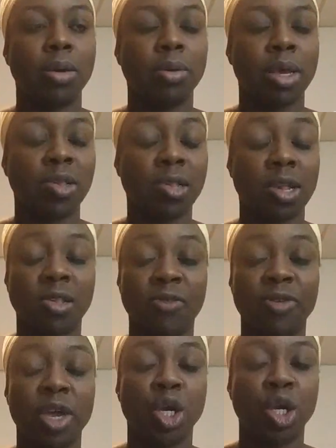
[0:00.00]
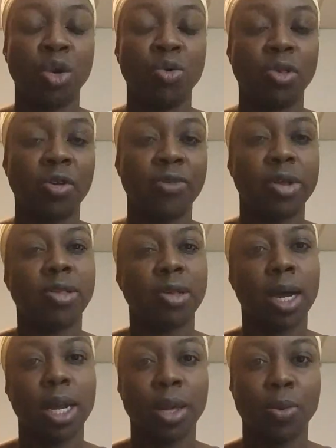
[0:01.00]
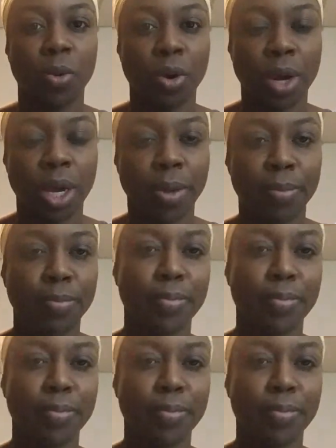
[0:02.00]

excessive issues of anxiety and worry.